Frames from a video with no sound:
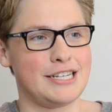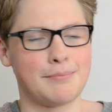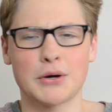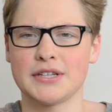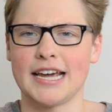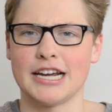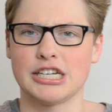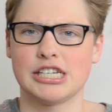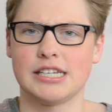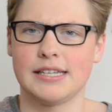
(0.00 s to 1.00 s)

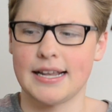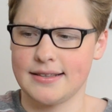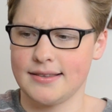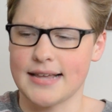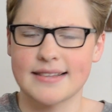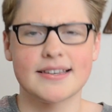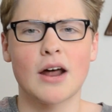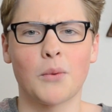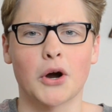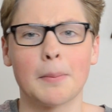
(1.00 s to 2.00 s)
Birthday-ish. That's
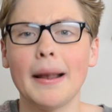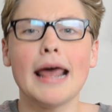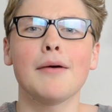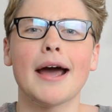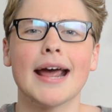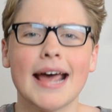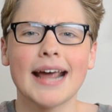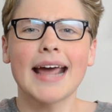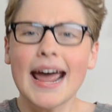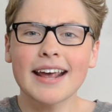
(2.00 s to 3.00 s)
not a word. But anyway,
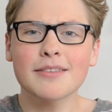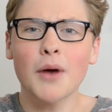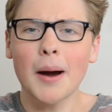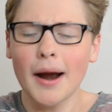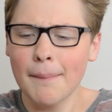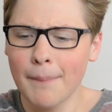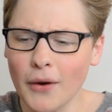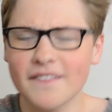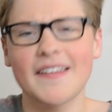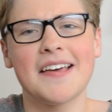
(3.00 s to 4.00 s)
cake is more a
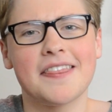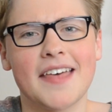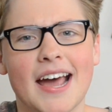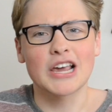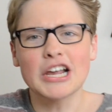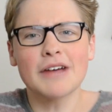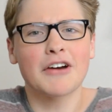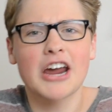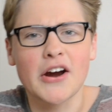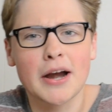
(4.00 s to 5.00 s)
birthday thing. You
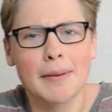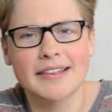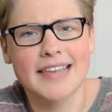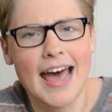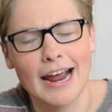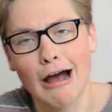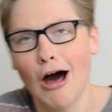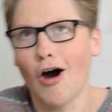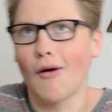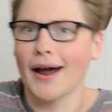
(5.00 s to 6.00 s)
never hear anybody saying,
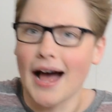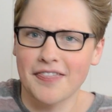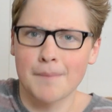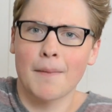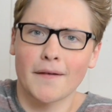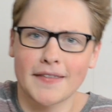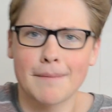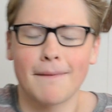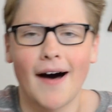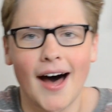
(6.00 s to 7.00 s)
oh, I got the
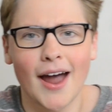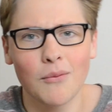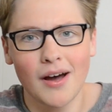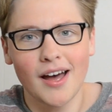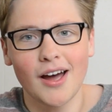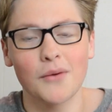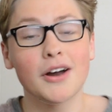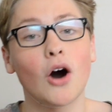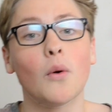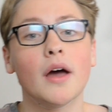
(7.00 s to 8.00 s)
birthday pie, woo!
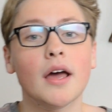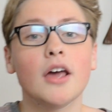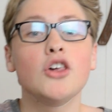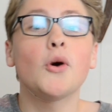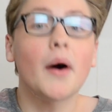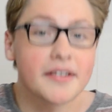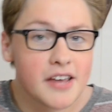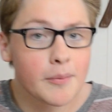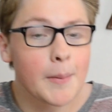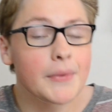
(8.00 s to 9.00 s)
No, you always
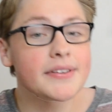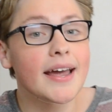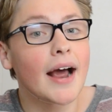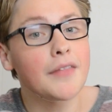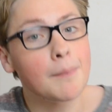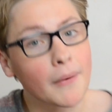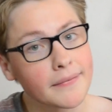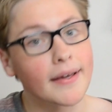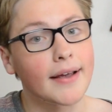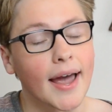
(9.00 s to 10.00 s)
hear people say, I got the
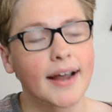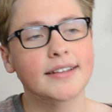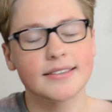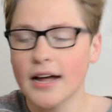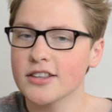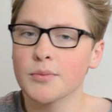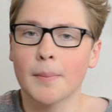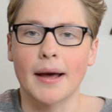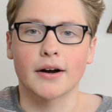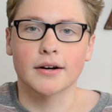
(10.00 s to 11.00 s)
birthday cake. It sounds more
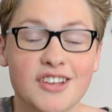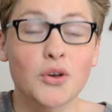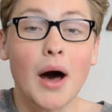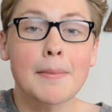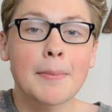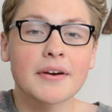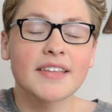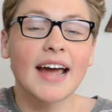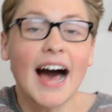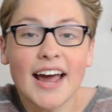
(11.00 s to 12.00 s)
better. So on my
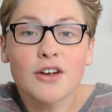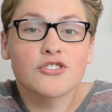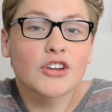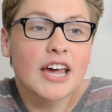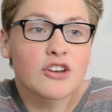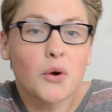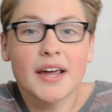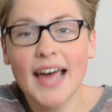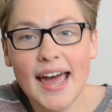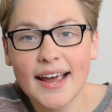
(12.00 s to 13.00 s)
birthday, I usually enjoy
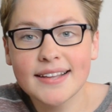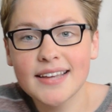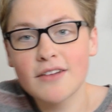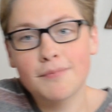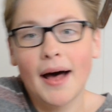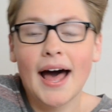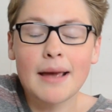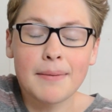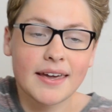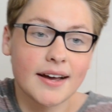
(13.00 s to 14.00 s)
cake instead of
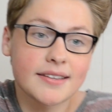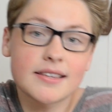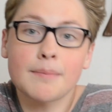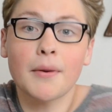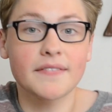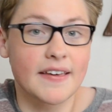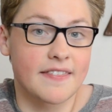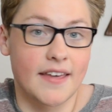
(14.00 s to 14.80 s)
pie because it's a birthday